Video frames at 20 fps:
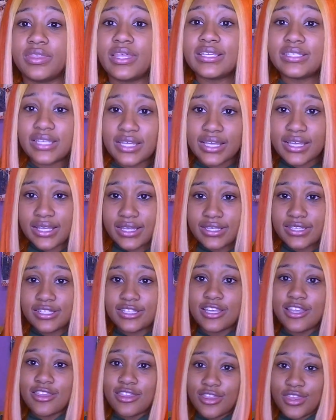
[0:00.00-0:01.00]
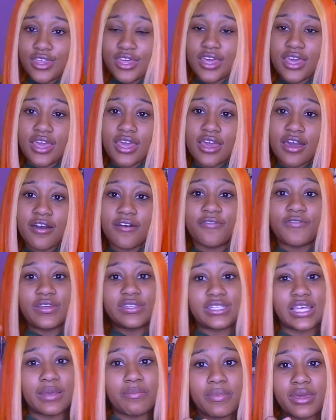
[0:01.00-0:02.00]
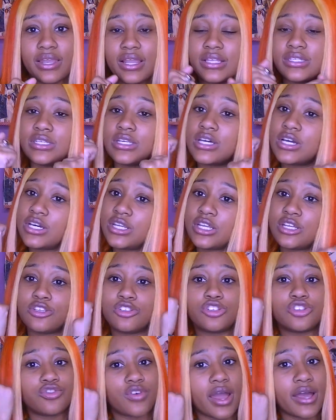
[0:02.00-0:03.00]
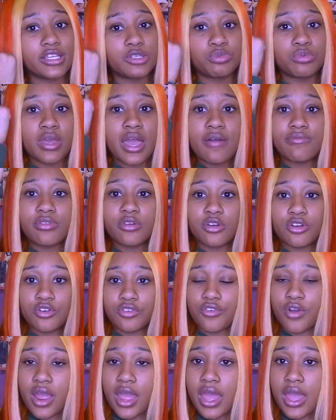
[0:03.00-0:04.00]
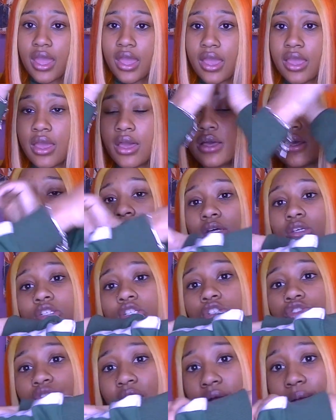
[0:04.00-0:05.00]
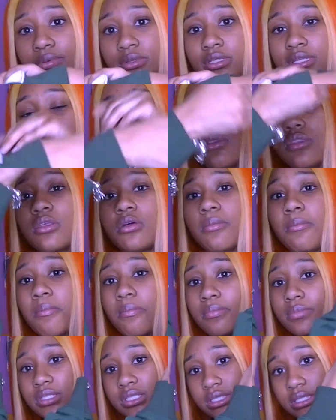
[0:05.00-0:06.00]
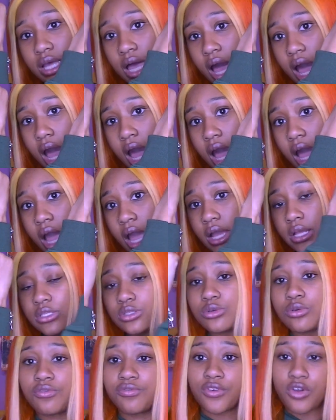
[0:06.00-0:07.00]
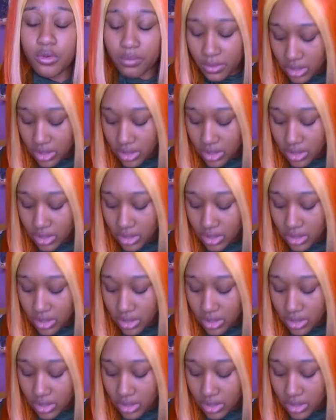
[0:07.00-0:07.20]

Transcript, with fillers: This is the fifteen minutes hooded dress. We have the gray stripes down the sides, you feel